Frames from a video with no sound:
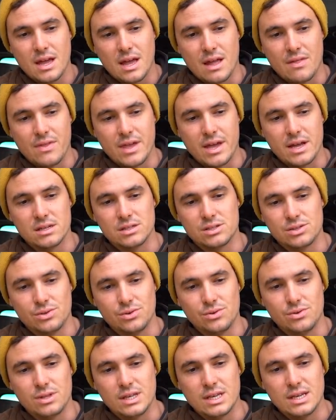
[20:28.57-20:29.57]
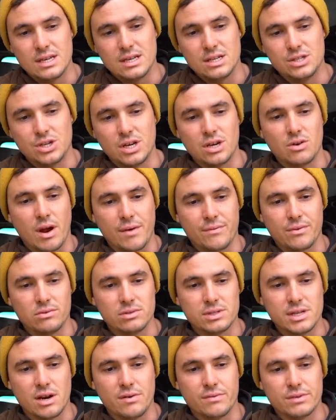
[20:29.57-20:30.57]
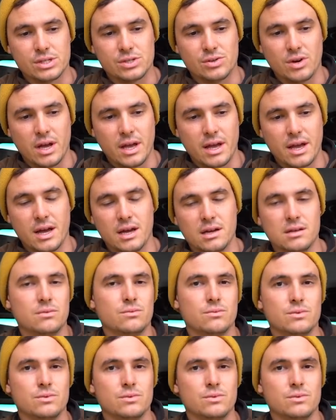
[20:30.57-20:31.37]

And then to the Geographical Centre of Australia.